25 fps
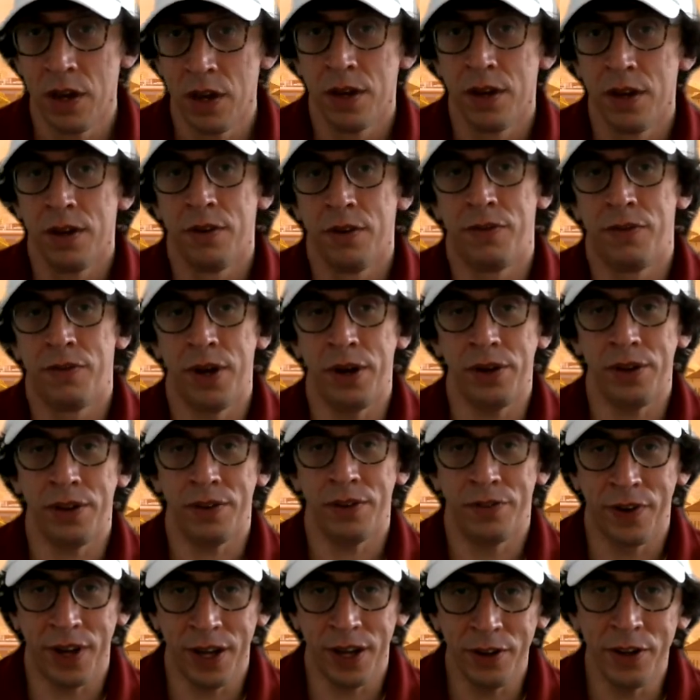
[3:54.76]

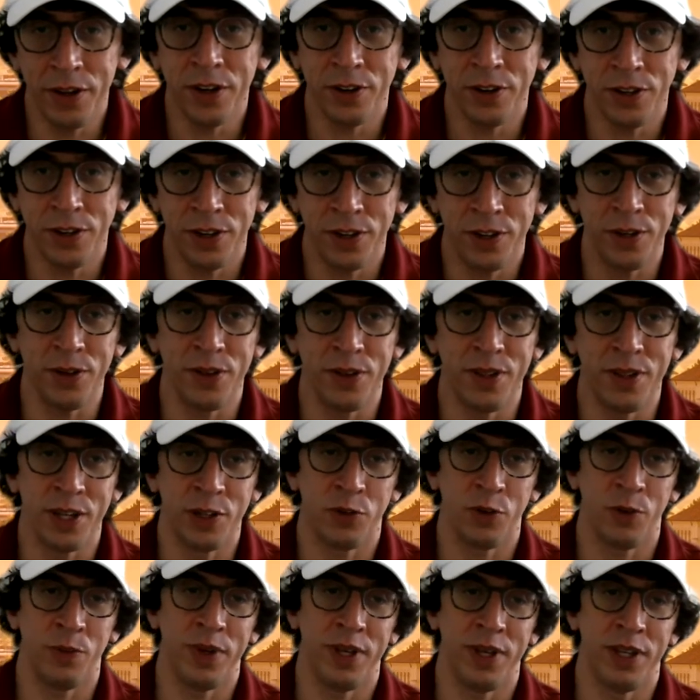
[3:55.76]
Failure to do this
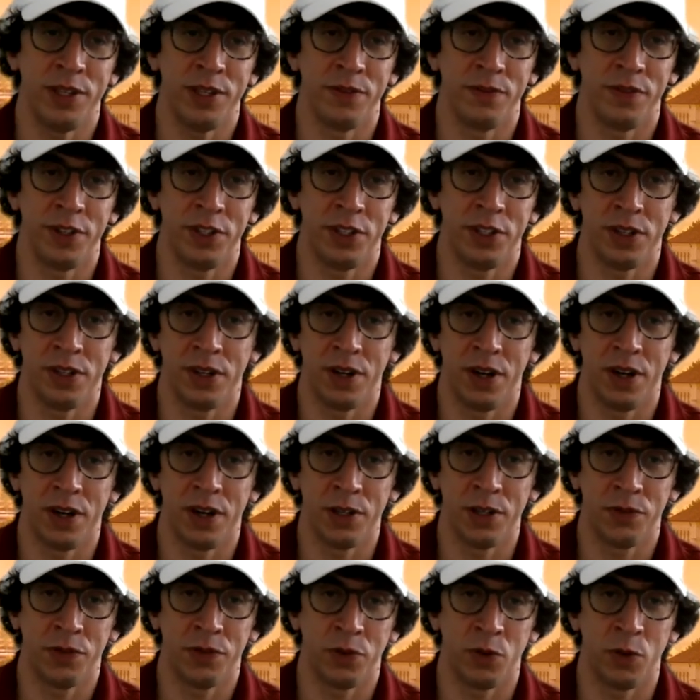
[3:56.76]
will be sufficient
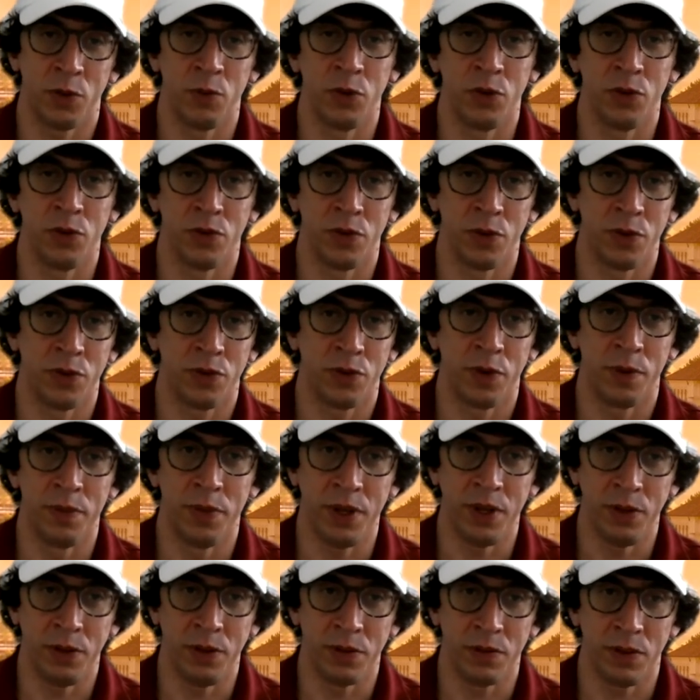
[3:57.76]
cause for removal from the
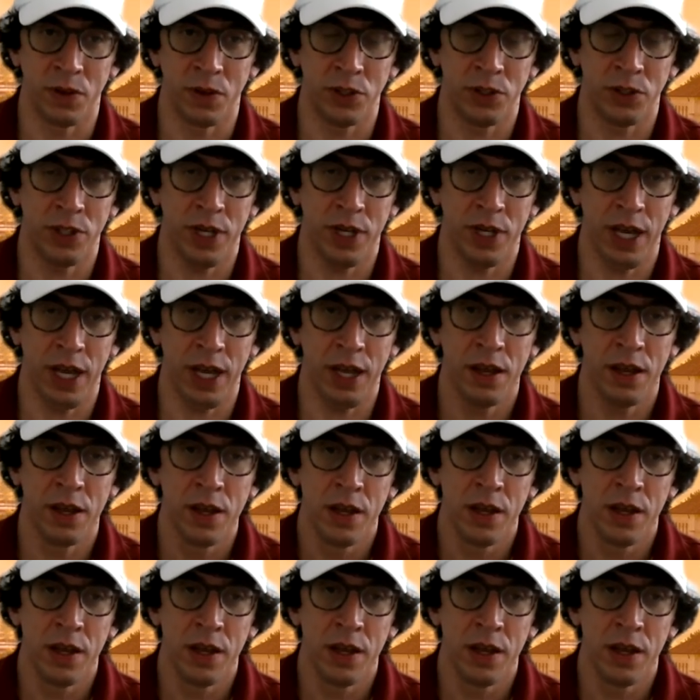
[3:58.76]
university.